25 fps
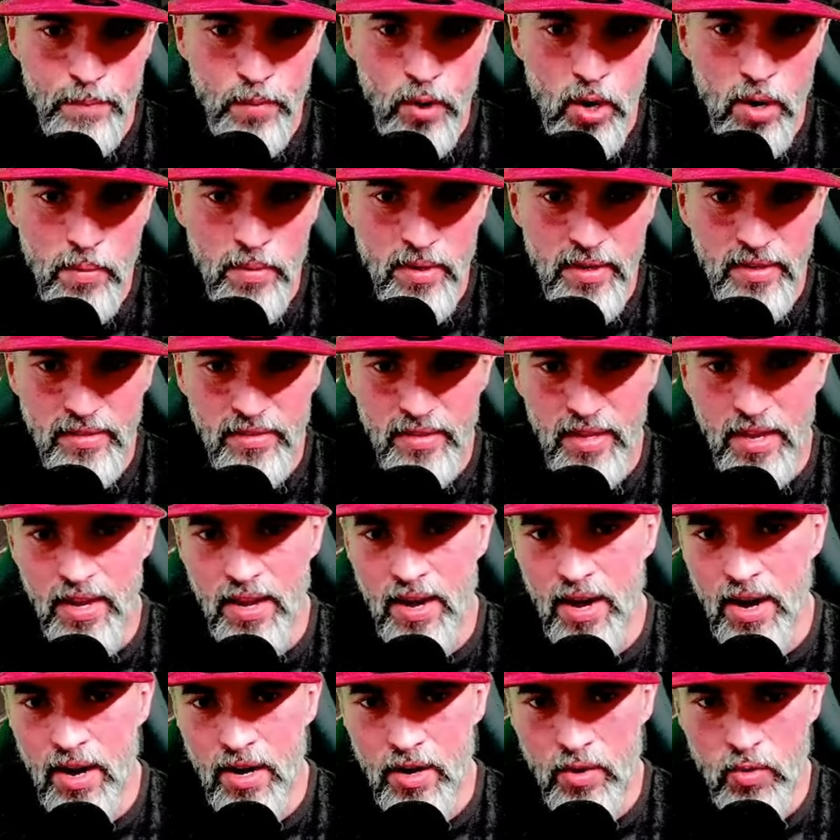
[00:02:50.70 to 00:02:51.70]
probably they
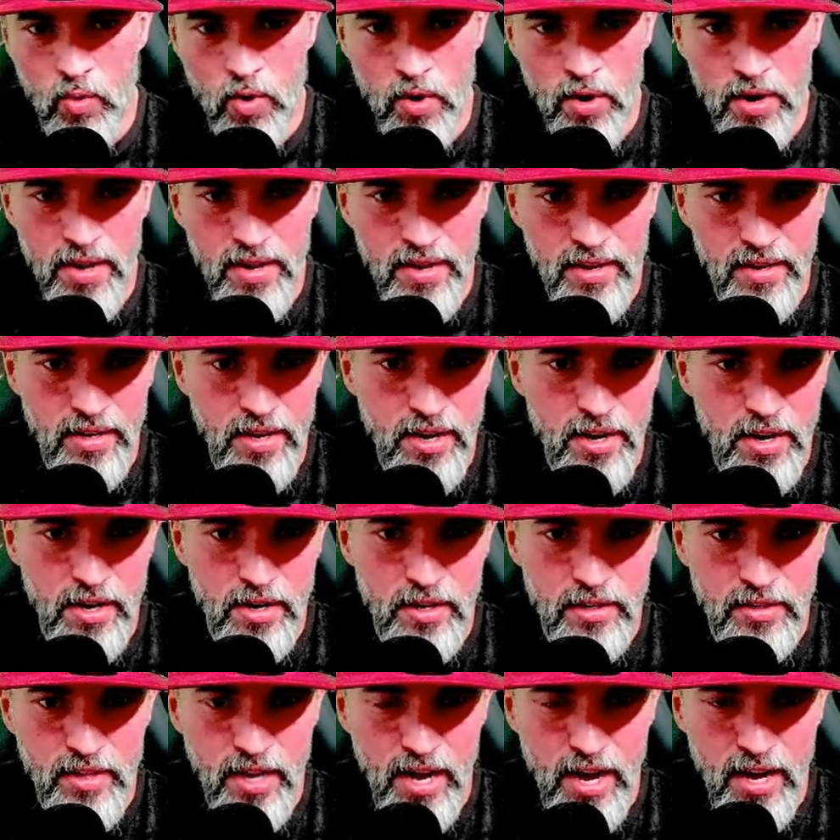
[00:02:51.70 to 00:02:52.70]
are going
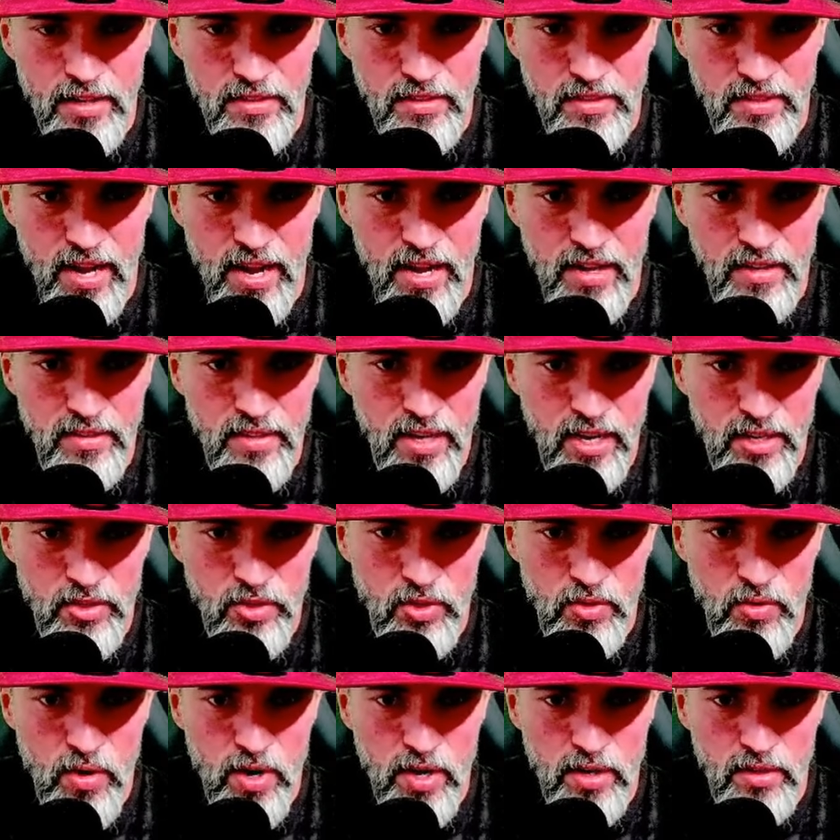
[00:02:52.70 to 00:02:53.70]
here they are saying that
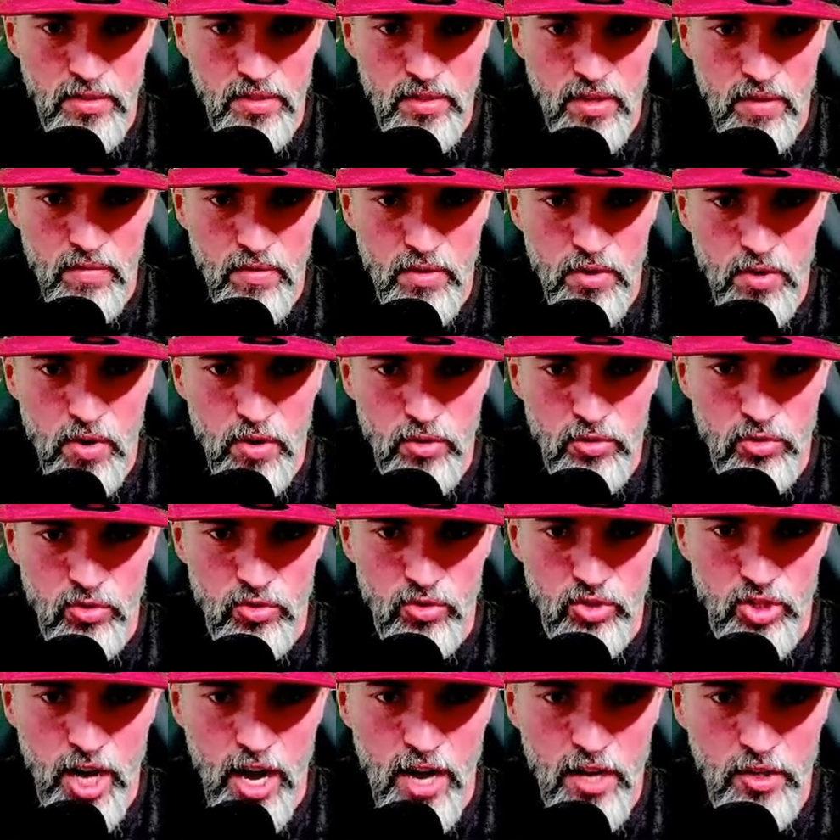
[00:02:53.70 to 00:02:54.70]
you are receiving your
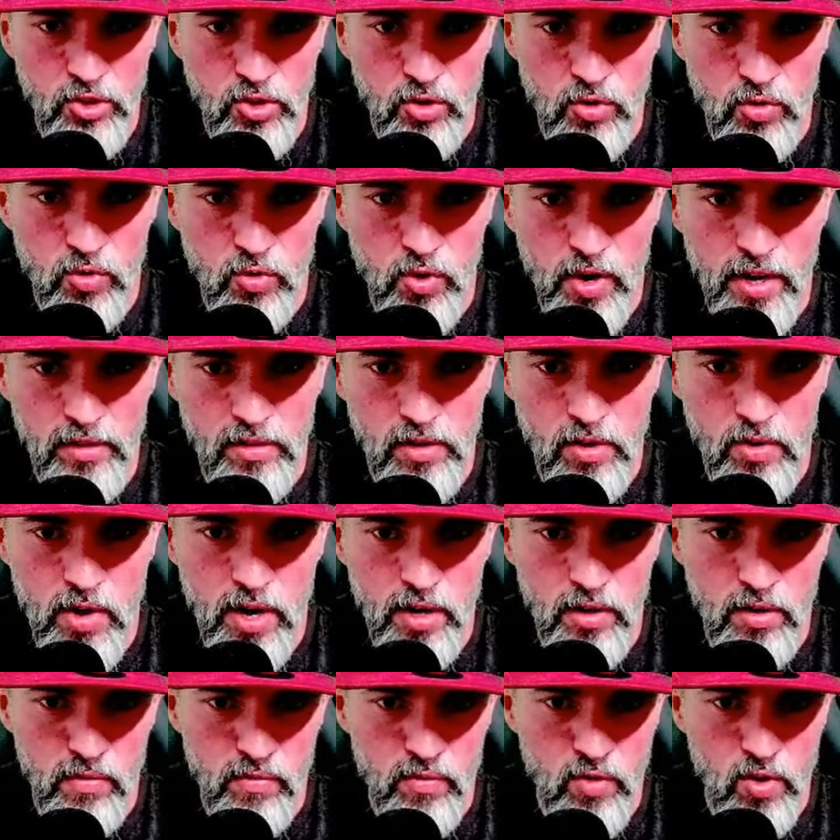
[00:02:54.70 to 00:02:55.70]
suggestion currently we are
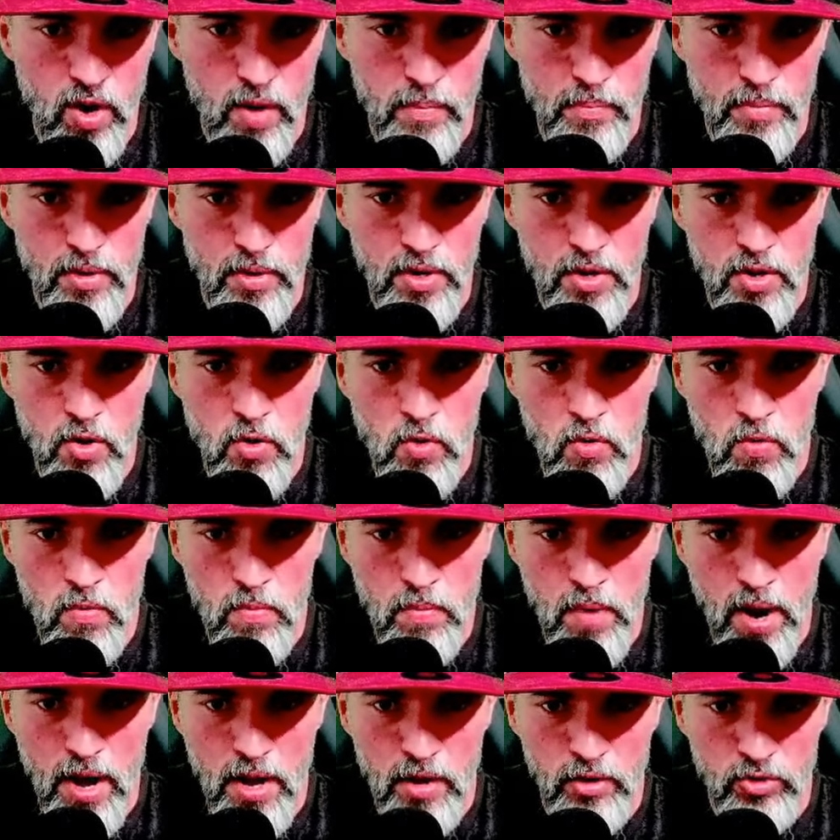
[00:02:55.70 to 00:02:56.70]
developing new
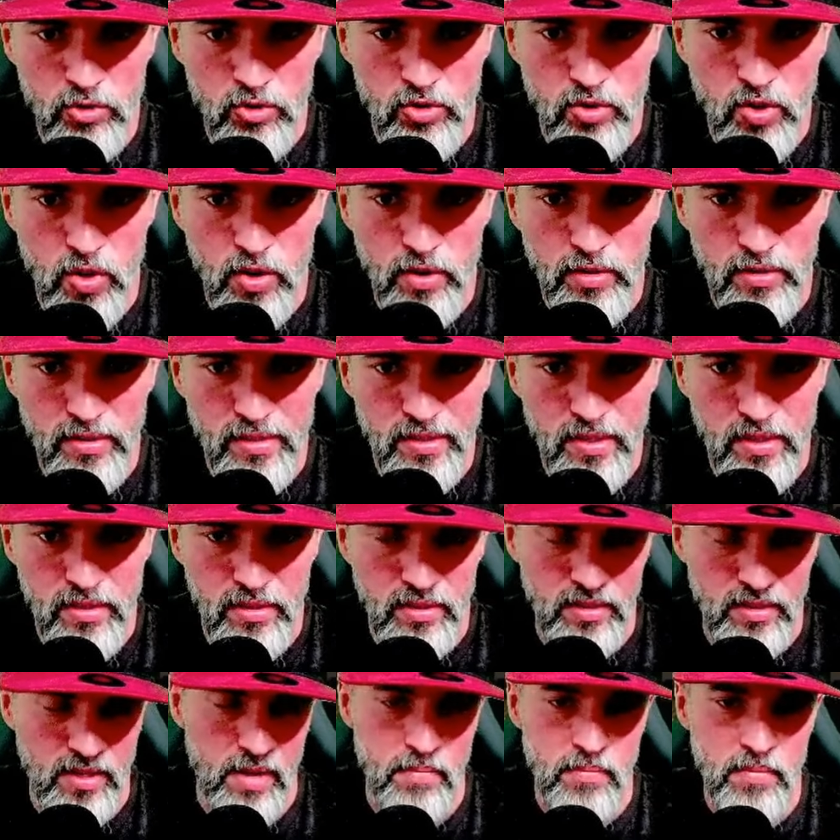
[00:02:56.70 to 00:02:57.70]
milestone
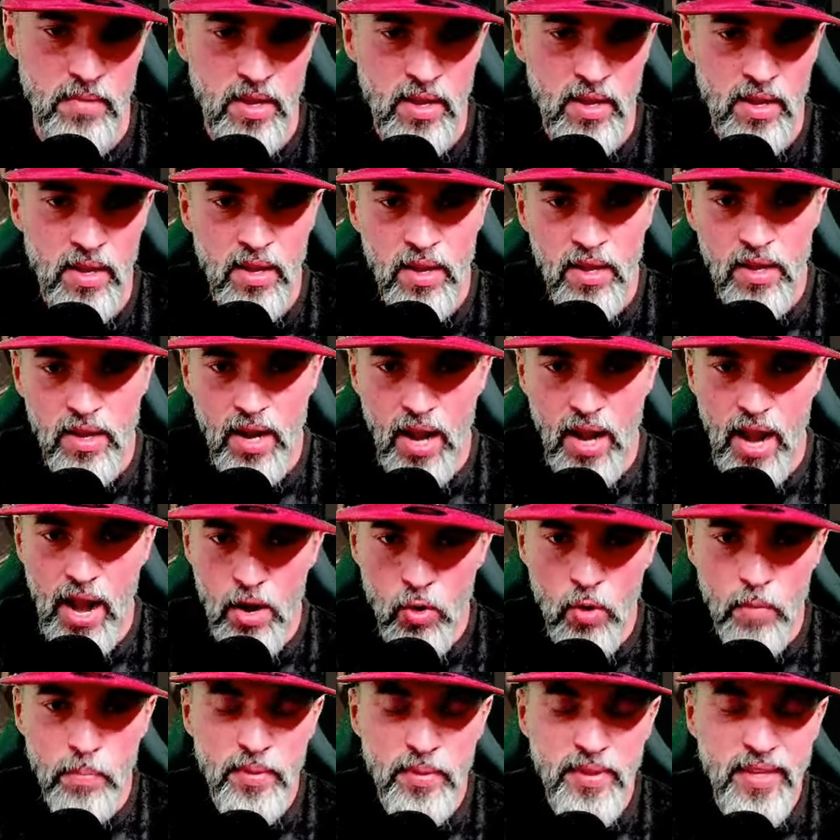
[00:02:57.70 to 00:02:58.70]
system i
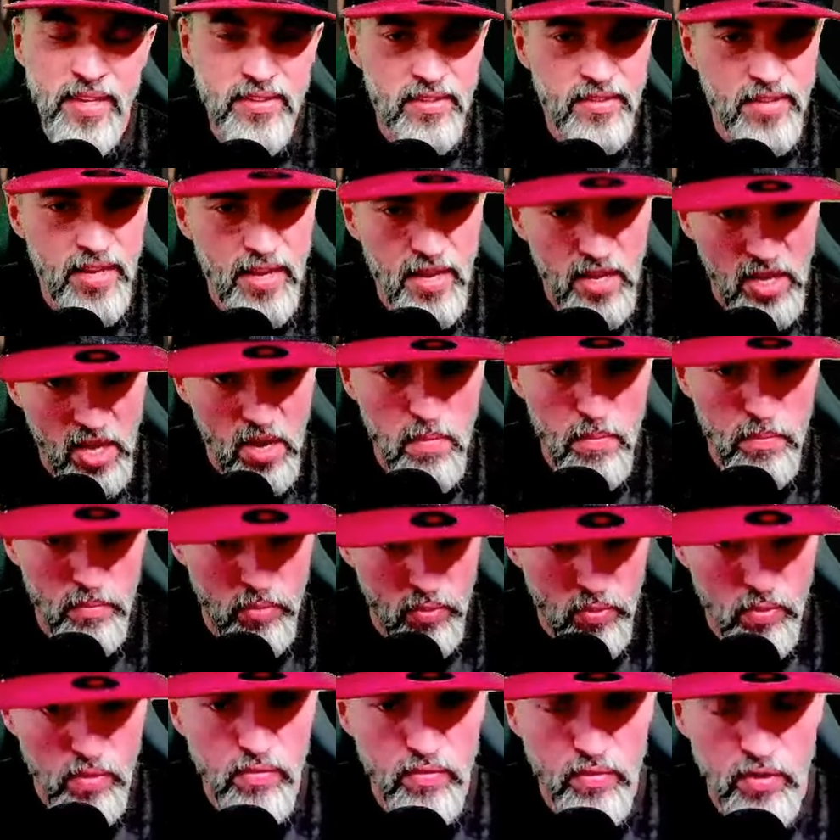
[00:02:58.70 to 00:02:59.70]
hope that they can
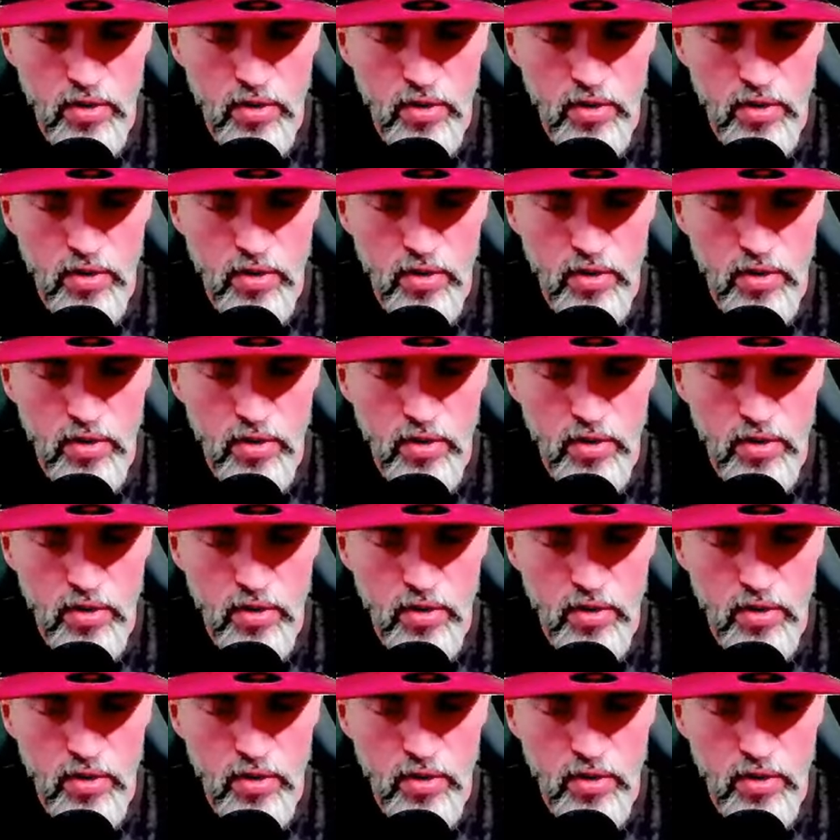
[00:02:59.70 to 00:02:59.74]
improve